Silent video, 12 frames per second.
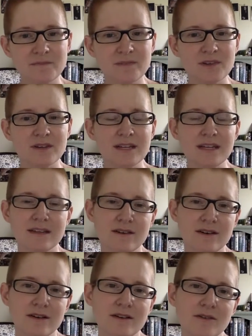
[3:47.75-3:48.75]
you could
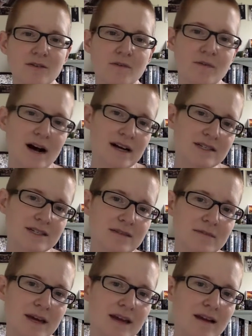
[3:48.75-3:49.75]
either wash the
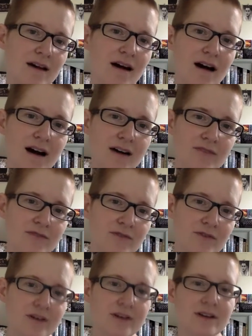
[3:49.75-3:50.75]
paint off,
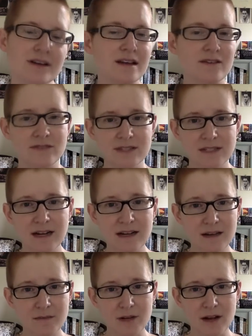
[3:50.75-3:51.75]
or if it's not
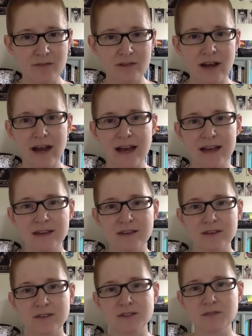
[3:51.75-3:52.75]
coming off your egg, you
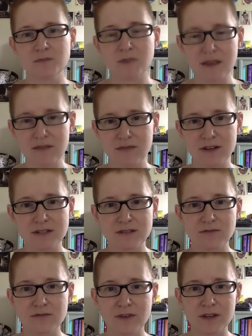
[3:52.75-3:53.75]
could just wait for it to
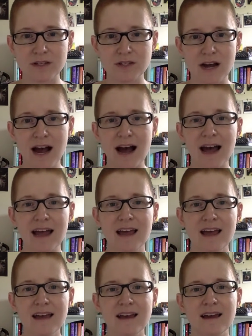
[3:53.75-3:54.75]
fully dry
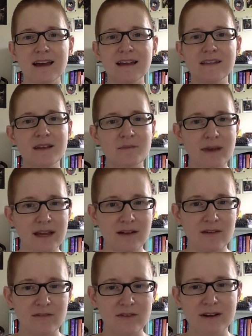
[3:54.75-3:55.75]
and then paint
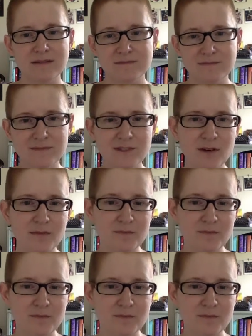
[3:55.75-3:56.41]
over it. So,